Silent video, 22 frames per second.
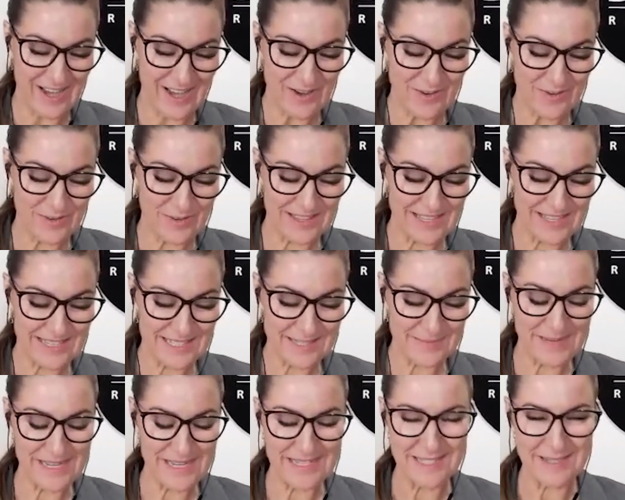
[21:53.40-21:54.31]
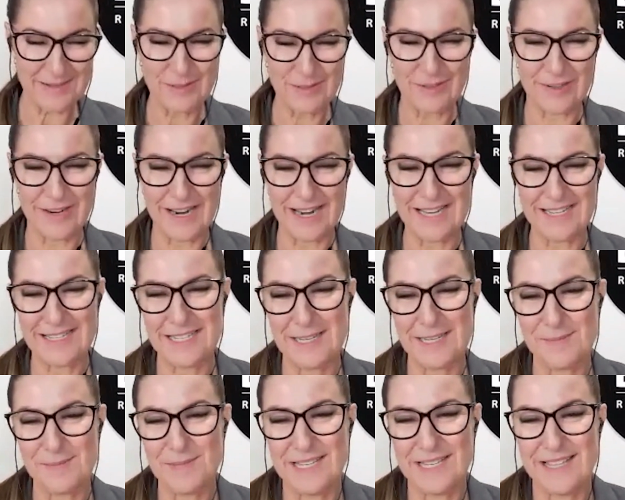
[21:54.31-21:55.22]
Well, there's been some great
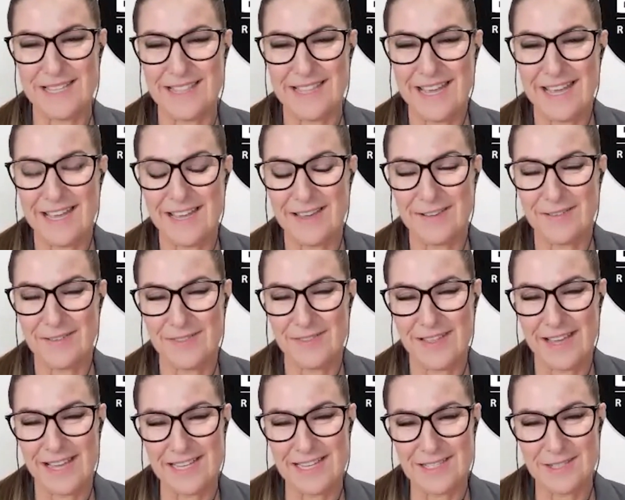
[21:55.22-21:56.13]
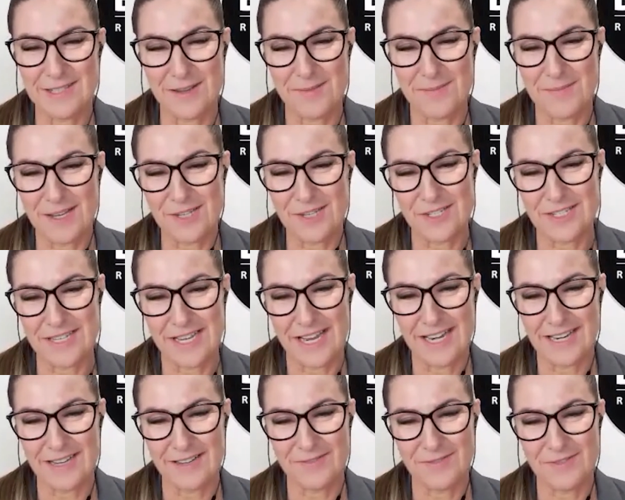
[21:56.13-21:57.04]
tips in there. Thanks so much,
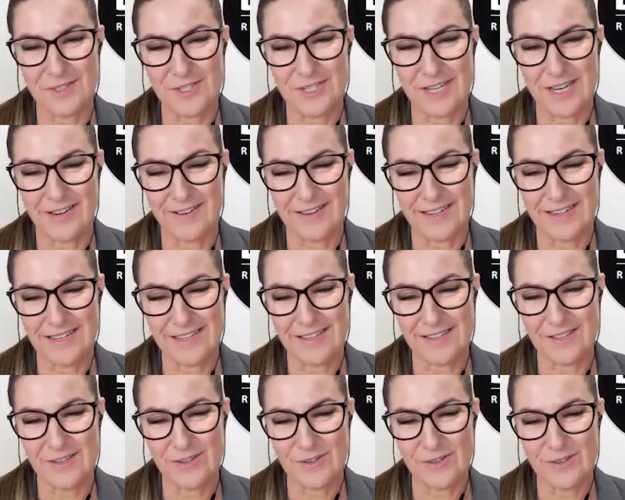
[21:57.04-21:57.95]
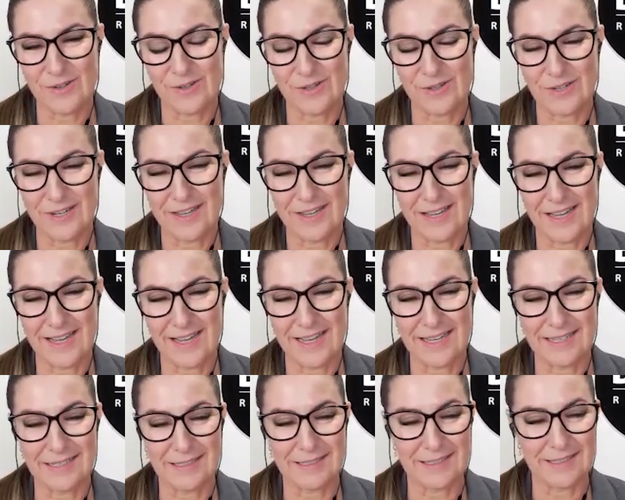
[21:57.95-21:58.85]
Dayna, for sharing your
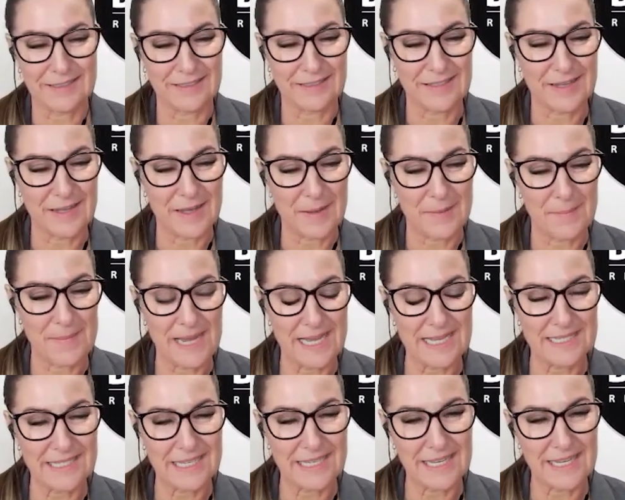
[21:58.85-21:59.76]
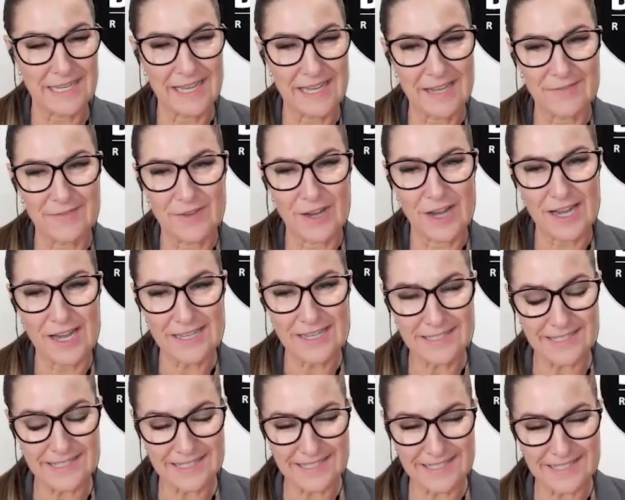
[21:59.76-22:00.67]
amazing
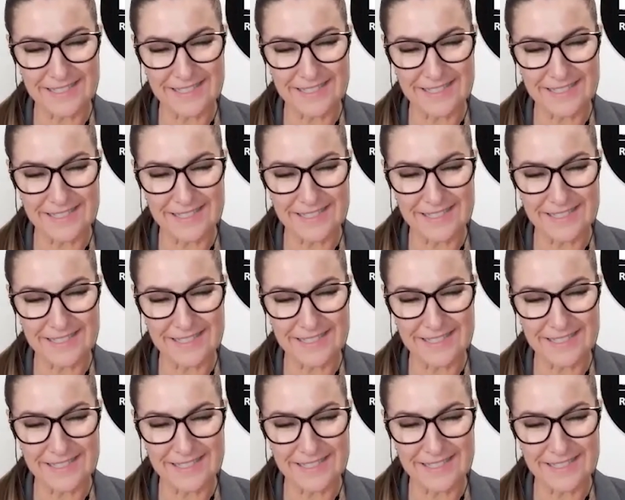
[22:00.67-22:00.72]
advice.